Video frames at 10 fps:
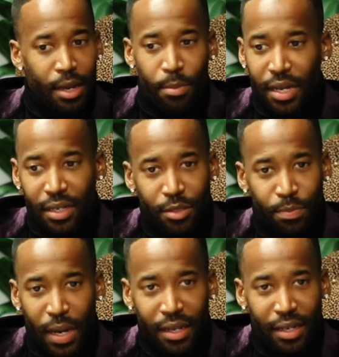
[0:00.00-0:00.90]
Because
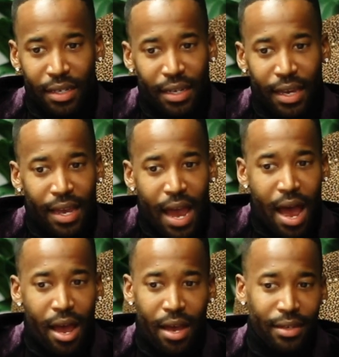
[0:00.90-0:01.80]
by the end of the day,
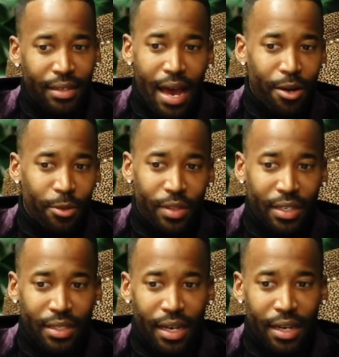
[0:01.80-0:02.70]
I don't
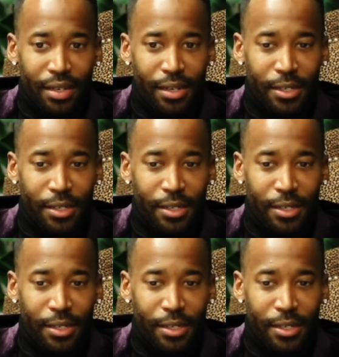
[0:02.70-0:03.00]
think that,